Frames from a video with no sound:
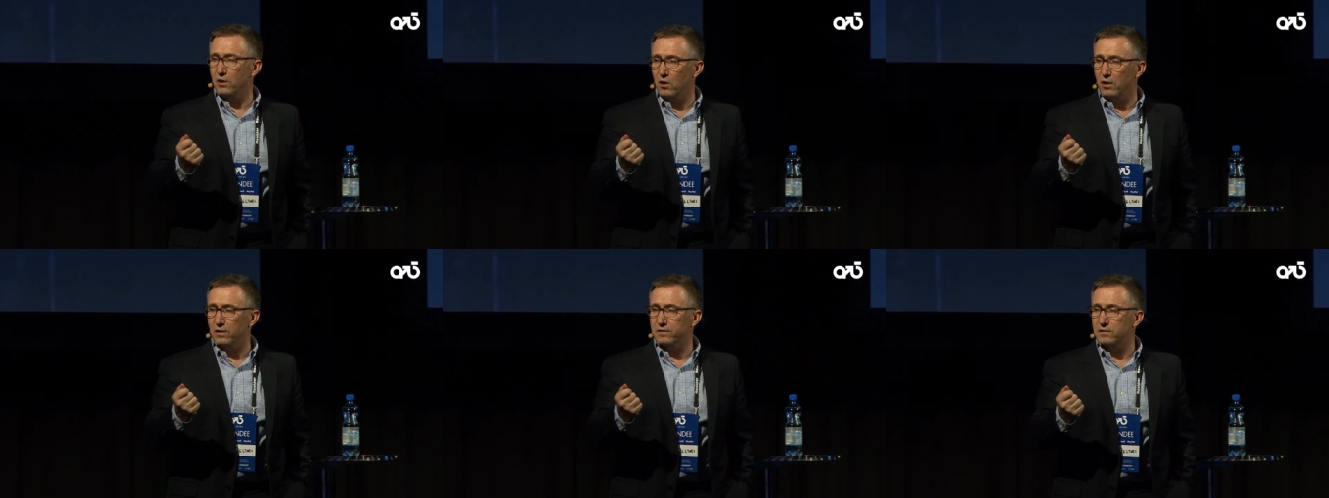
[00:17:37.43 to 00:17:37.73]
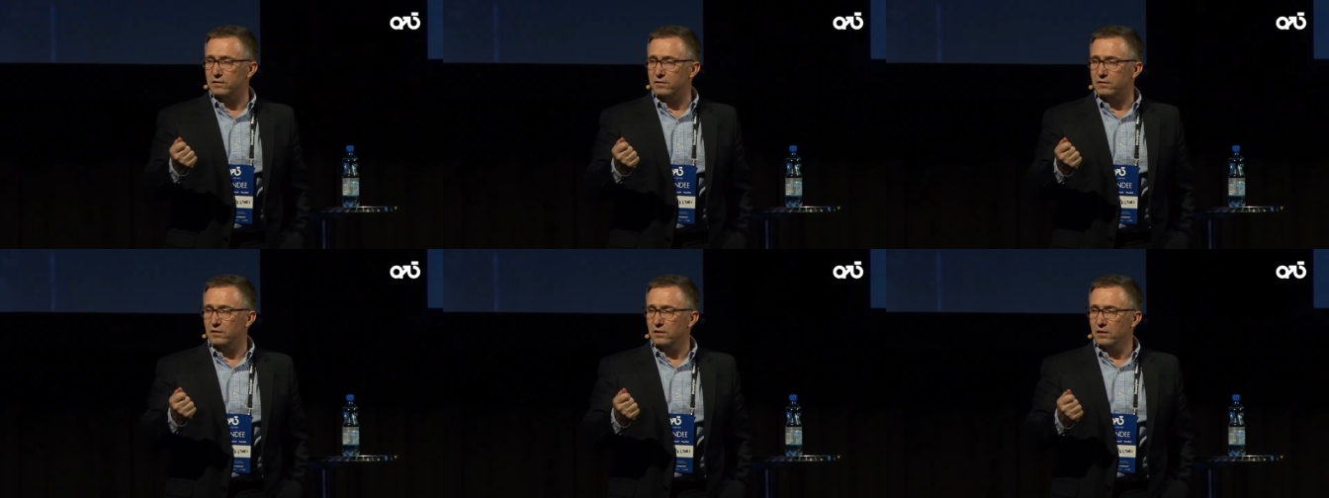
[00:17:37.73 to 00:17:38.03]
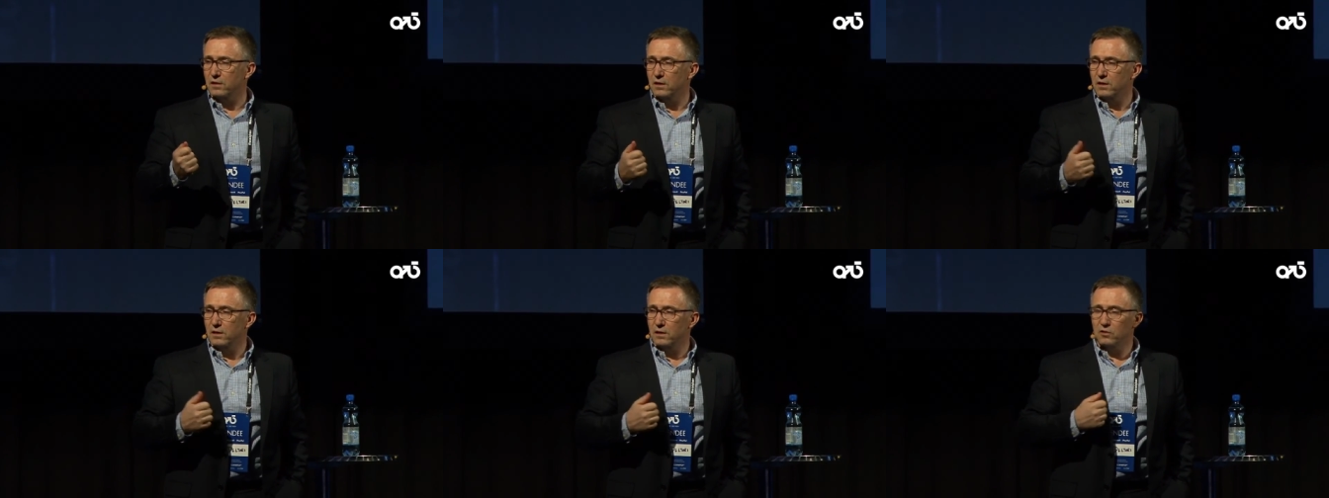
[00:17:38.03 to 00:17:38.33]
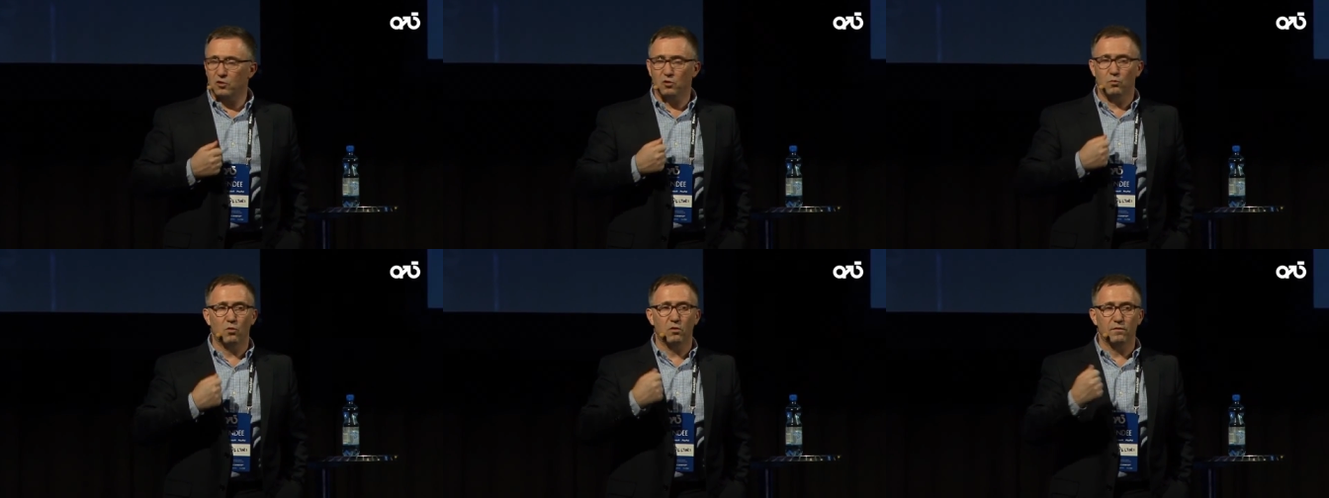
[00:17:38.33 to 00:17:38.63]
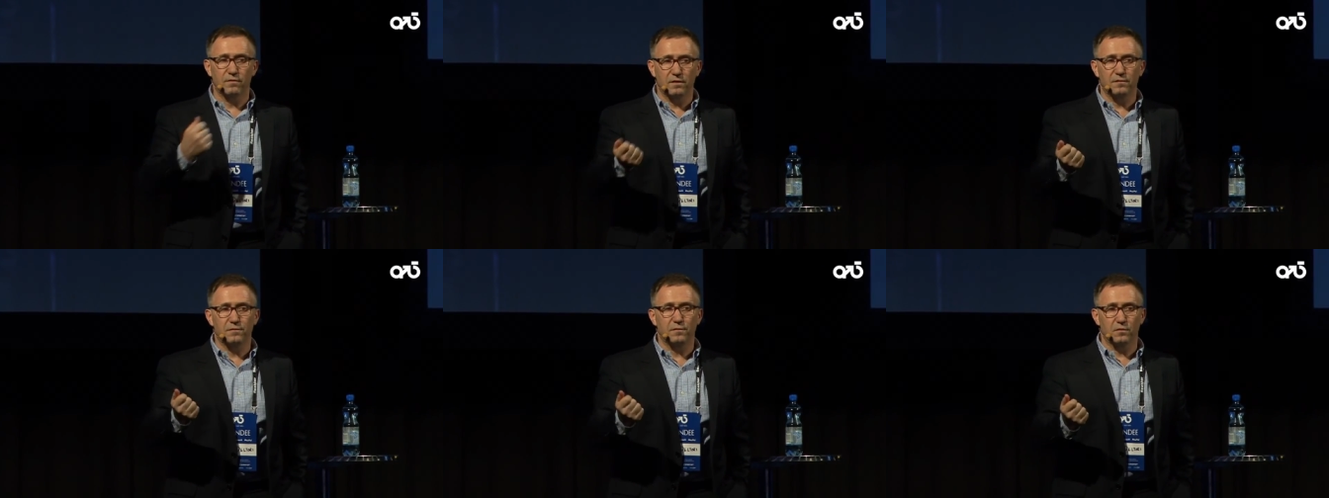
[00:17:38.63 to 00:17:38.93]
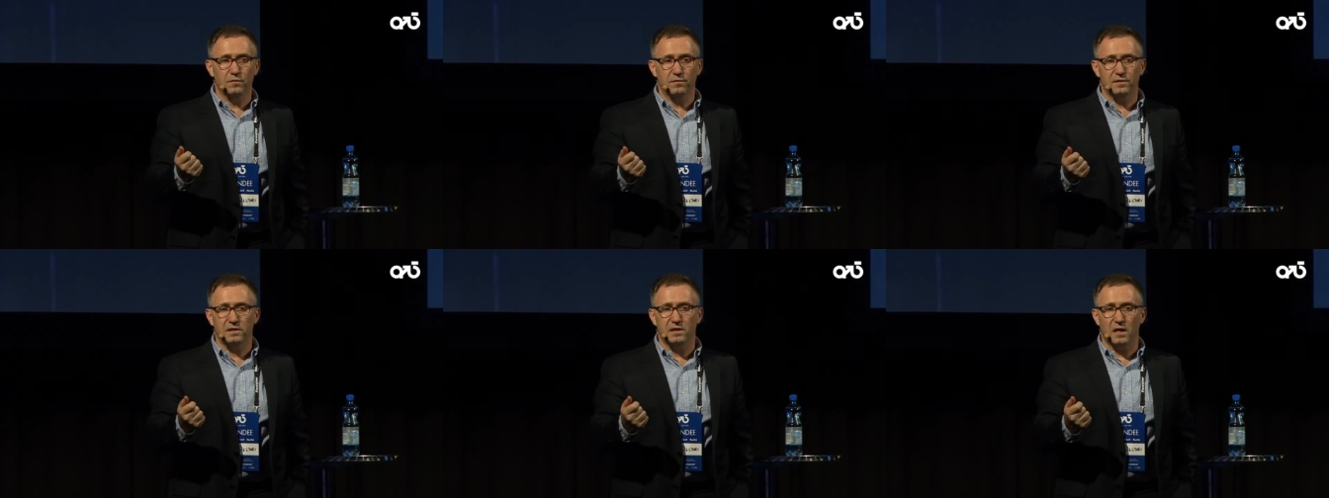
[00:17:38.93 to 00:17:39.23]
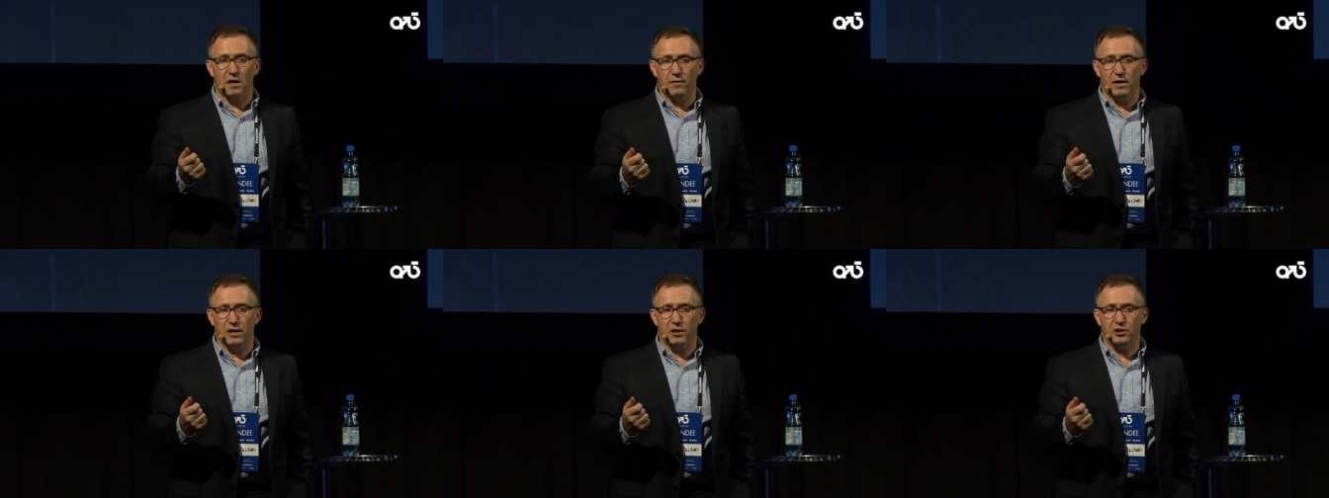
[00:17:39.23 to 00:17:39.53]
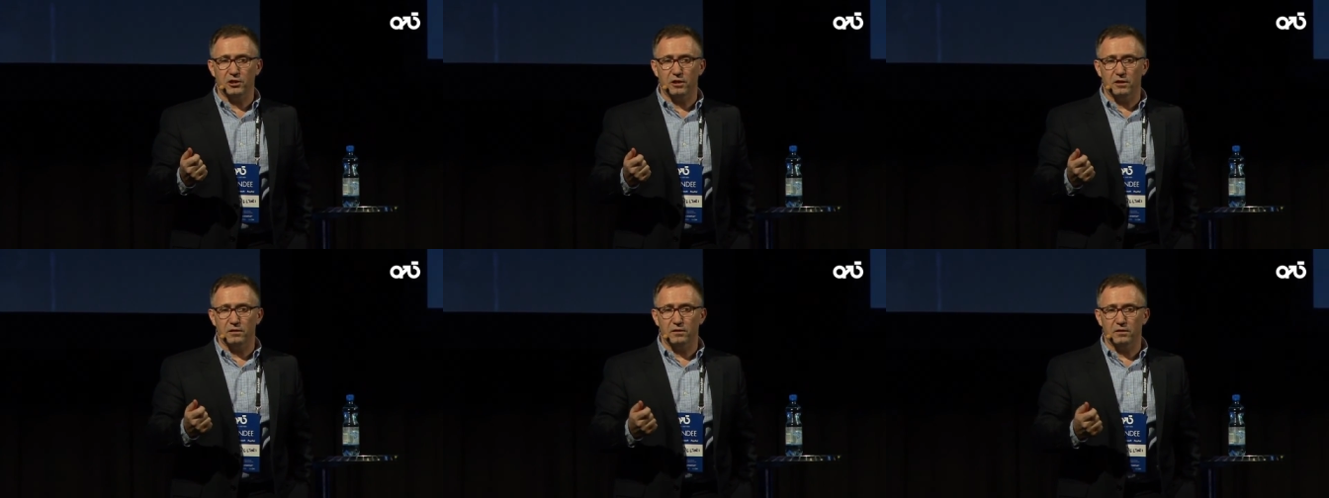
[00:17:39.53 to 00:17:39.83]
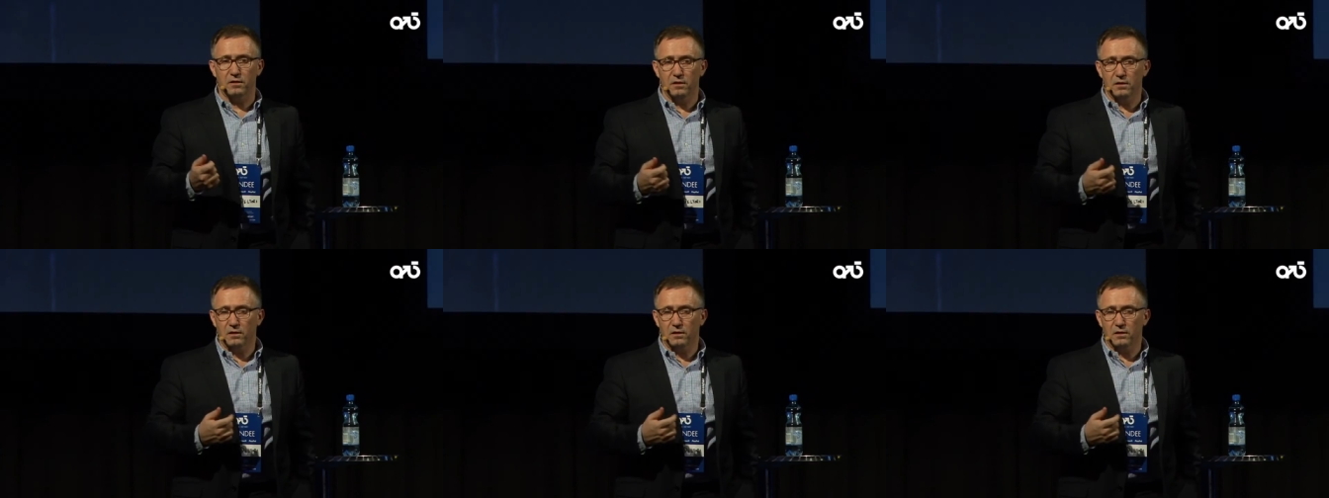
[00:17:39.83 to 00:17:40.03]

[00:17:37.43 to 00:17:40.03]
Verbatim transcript: us to move into this direction,